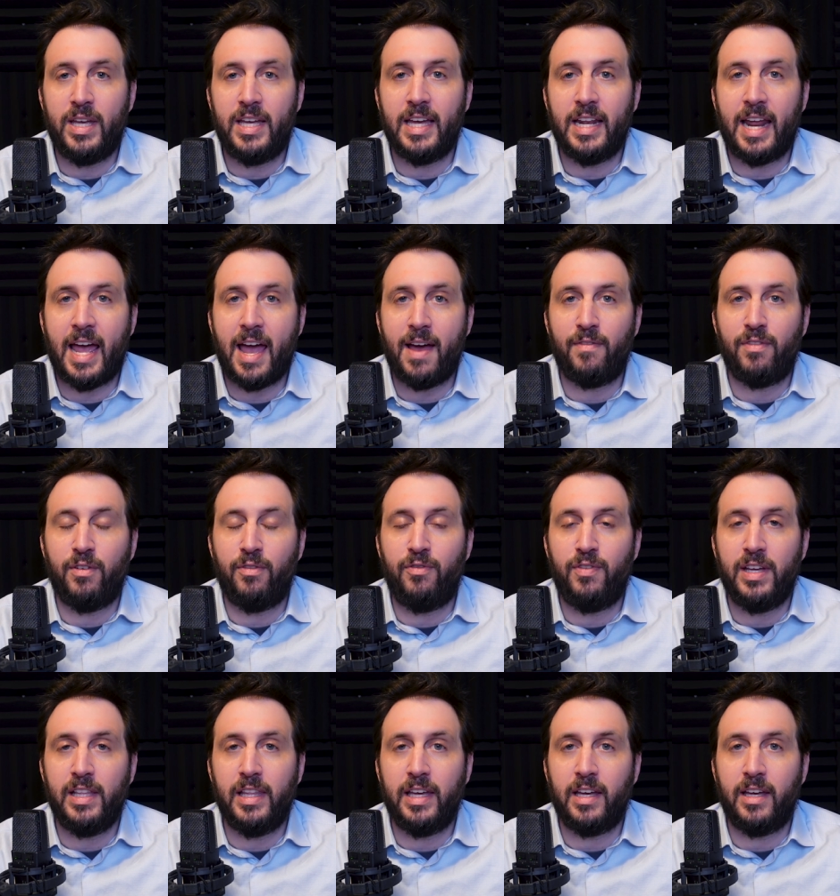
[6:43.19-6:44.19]
can have the
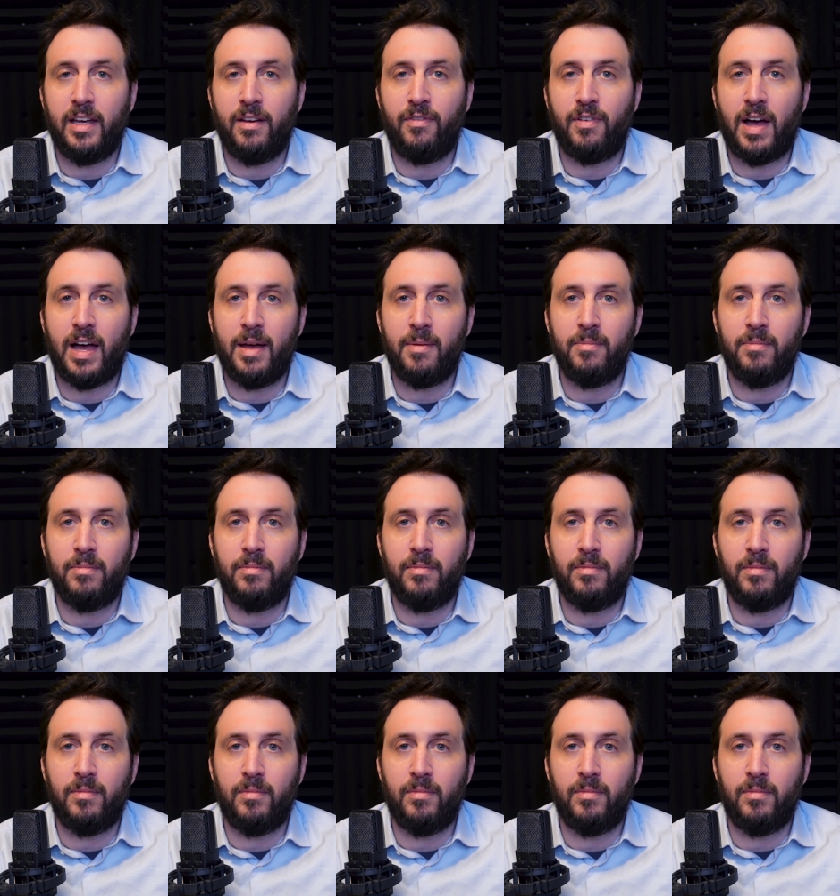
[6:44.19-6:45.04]
feeling if I'm